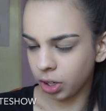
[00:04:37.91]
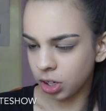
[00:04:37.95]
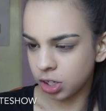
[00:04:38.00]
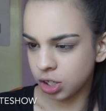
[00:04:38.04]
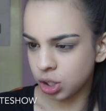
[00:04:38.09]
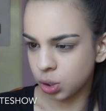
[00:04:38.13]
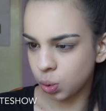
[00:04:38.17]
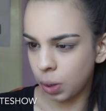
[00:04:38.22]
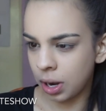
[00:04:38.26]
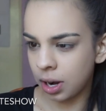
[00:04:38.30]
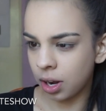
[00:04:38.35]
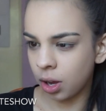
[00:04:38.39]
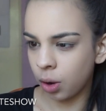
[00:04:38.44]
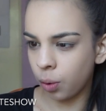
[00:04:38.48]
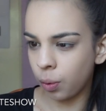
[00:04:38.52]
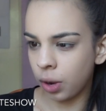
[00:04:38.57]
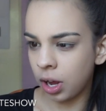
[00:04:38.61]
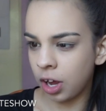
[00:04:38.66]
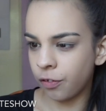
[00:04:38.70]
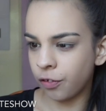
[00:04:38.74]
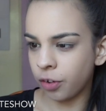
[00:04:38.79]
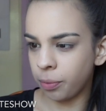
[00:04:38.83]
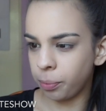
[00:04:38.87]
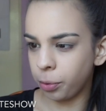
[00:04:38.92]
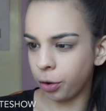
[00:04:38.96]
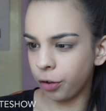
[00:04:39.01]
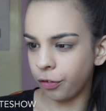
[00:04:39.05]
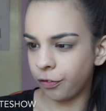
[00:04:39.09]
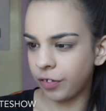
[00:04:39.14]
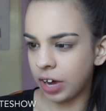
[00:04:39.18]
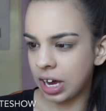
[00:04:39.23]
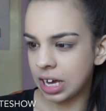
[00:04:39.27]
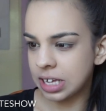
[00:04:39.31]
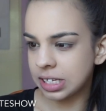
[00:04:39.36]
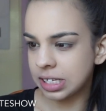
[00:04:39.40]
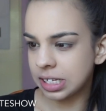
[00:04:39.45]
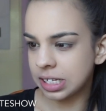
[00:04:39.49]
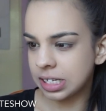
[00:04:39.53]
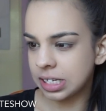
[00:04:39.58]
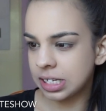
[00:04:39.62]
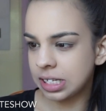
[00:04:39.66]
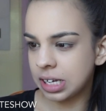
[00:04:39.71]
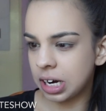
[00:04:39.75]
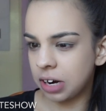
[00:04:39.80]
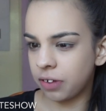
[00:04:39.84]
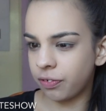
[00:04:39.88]
sweat away from your face
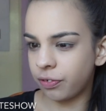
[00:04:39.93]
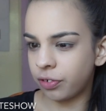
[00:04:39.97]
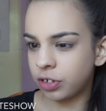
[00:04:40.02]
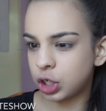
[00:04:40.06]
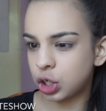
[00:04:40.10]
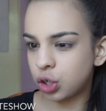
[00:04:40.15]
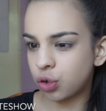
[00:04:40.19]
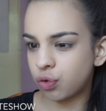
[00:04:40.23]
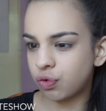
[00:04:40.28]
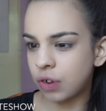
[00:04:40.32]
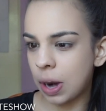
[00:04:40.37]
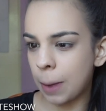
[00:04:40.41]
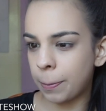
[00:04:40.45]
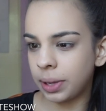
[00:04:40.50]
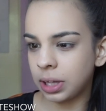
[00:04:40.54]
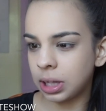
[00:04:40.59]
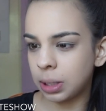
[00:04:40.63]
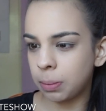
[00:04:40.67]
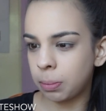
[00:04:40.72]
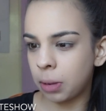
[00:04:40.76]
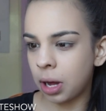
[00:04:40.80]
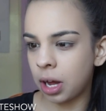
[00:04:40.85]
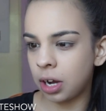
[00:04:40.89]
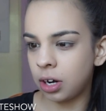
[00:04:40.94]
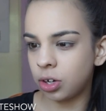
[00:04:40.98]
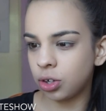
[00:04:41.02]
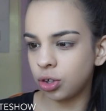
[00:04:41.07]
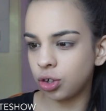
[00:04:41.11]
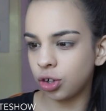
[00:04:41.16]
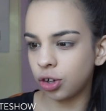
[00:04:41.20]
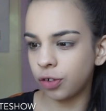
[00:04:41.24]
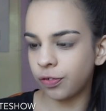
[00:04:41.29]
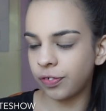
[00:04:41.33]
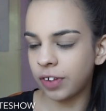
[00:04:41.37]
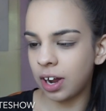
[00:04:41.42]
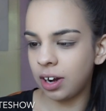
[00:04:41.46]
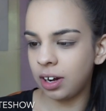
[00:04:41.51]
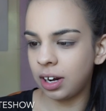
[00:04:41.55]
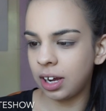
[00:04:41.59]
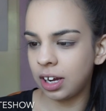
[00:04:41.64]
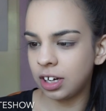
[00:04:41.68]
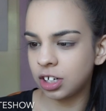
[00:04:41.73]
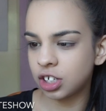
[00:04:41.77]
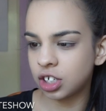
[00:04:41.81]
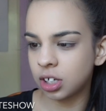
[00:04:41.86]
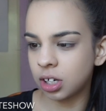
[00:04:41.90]
instead of trapping them under your
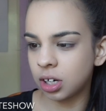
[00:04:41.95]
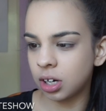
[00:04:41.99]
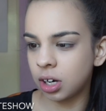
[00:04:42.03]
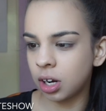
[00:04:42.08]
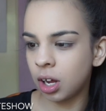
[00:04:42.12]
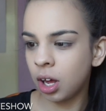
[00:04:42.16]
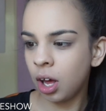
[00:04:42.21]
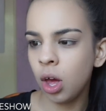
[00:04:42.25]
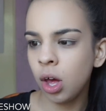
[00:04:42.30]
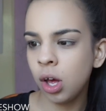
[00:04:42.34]
foundation.